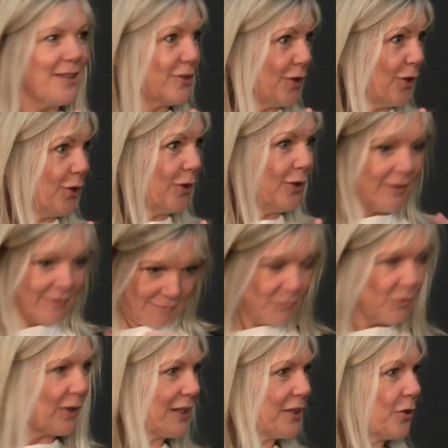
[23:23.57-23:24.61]
to
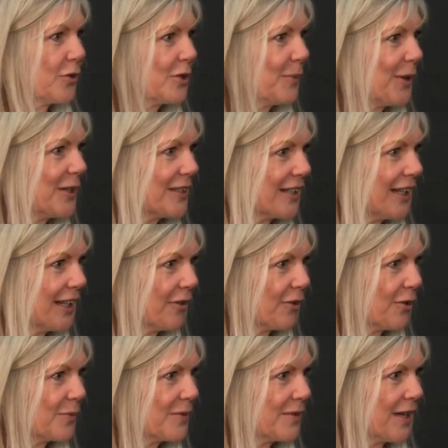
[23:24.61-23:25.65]
what I talked about in
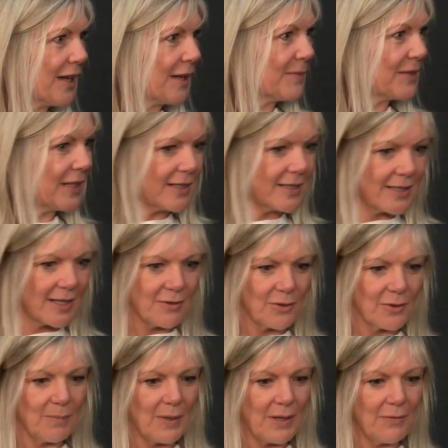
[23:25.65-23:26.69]
our own city
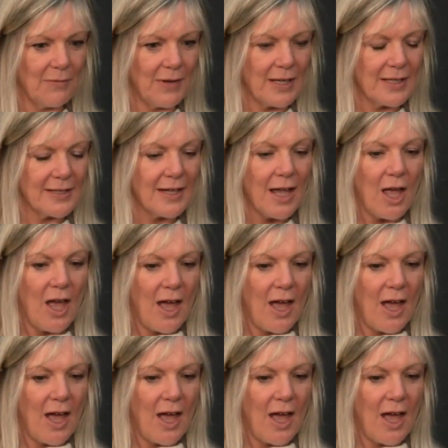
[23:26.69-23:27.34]
centre in Belfast.